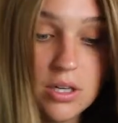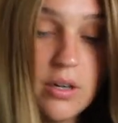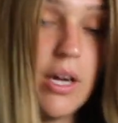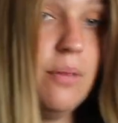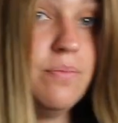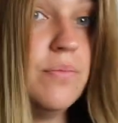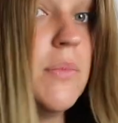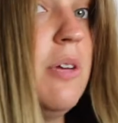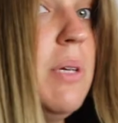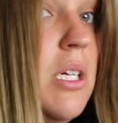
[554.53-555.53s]
Okay,
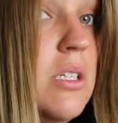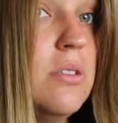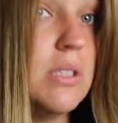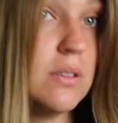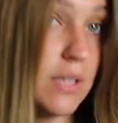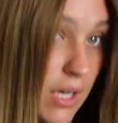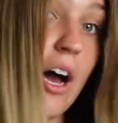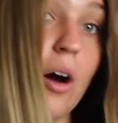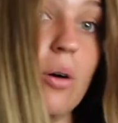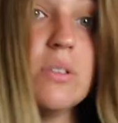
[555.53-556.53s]
let me do this.
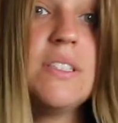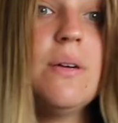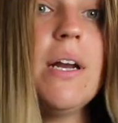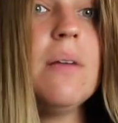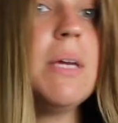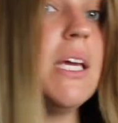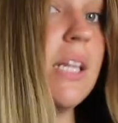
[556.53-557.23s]
No, see what I mean?